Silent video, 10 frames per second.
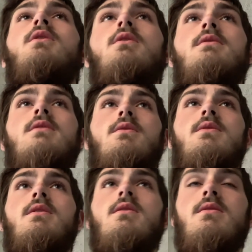So
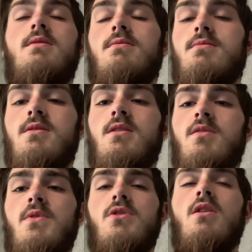it's not the
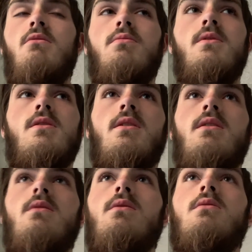most comfortablest thing in
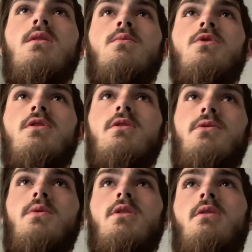the world, and I'm wanting
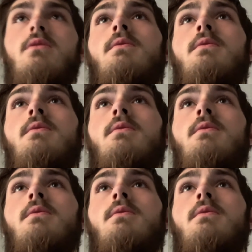to